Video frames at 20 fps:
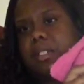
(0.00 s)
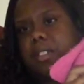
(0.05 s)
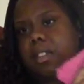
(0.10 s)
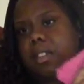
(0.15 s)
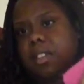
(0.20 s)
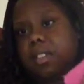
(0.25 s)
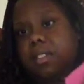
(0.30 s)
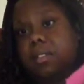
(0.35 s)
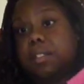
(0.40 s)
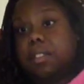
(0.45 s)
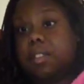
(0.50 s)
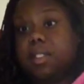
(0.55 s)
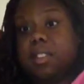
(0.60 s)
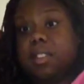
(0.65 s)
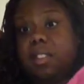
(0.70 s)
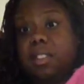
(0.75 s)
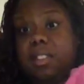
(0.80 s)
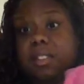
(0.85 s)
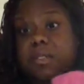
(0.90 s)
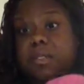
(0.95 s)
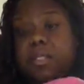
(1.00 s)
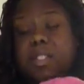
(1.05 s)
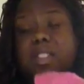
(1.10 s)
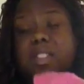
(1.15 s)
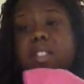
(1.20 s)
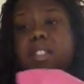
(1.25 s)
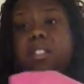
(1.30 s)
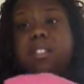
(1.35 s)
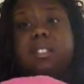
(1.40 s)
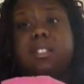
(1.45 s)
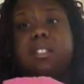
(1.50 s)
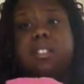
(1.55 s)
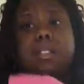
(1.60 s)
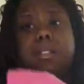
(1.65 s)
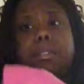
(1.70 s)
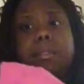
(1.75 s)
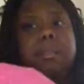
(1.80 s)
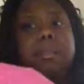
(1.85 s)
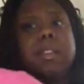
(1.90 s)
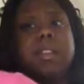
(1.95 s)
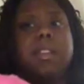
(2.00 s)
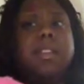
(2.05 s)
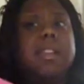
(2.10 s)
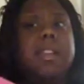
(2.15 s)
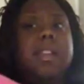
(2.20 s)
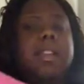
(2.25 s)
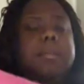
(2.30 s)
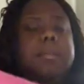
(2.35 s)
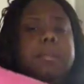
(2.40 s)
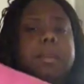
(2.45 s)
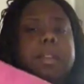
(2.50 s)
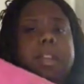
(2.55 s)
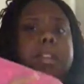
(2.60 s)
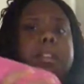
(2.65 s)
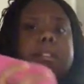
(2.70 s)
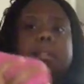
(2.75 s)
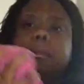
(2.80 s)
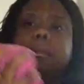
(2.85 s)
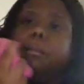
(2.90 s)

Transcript: I haven't done any videos because I knew I gained weight.